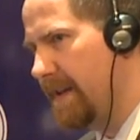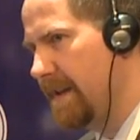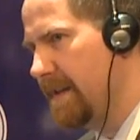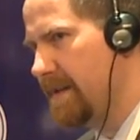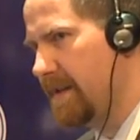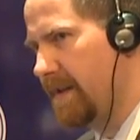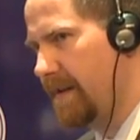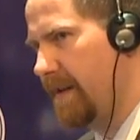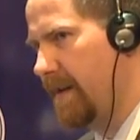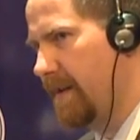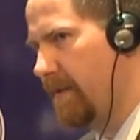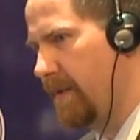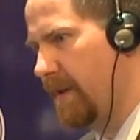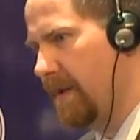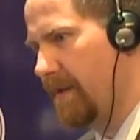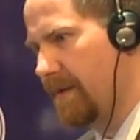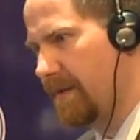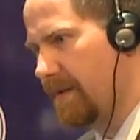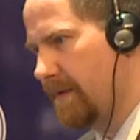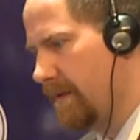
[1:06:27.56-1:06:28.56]
easily agree
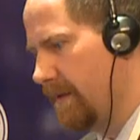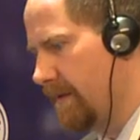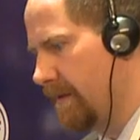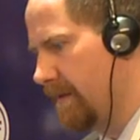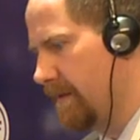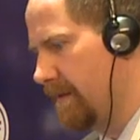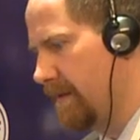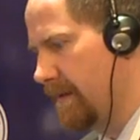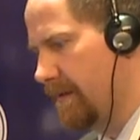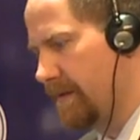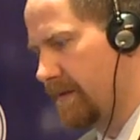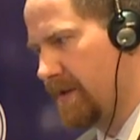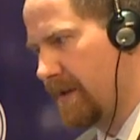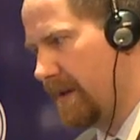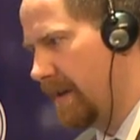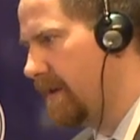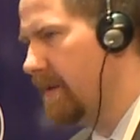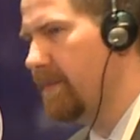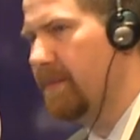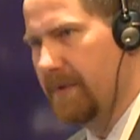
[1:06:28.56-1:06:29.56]
on
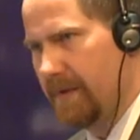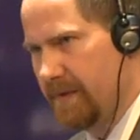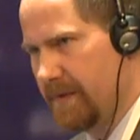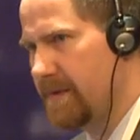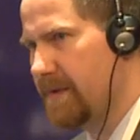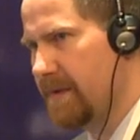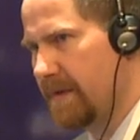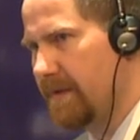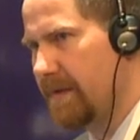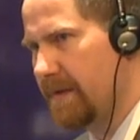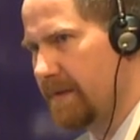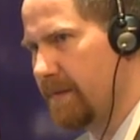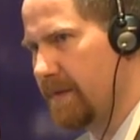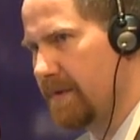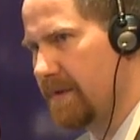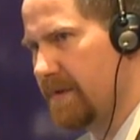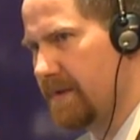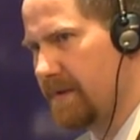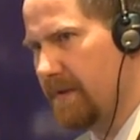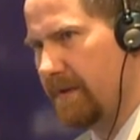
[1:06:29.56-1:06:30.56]
child abuse, which
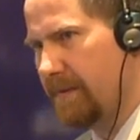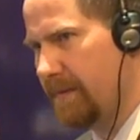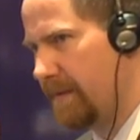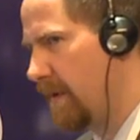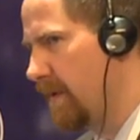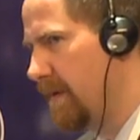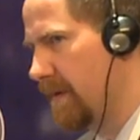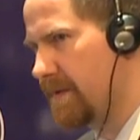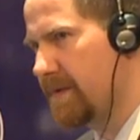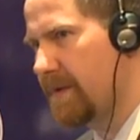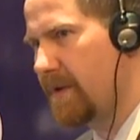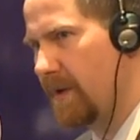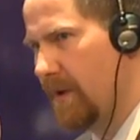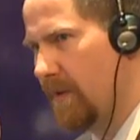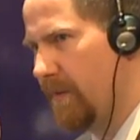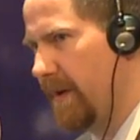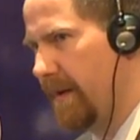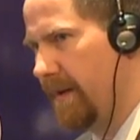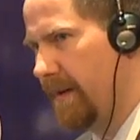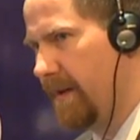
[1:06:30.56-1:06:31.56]
is out of
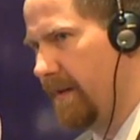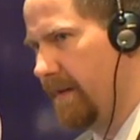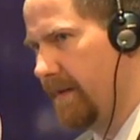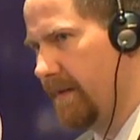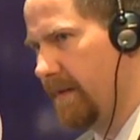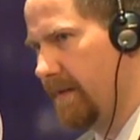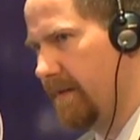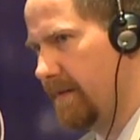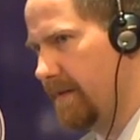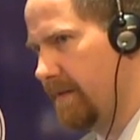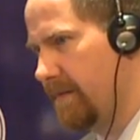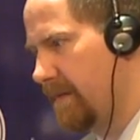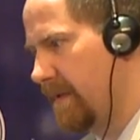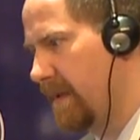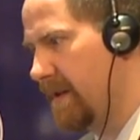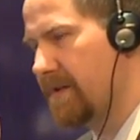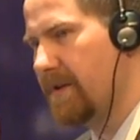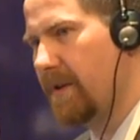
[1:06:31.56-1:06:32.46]
scope, and there is a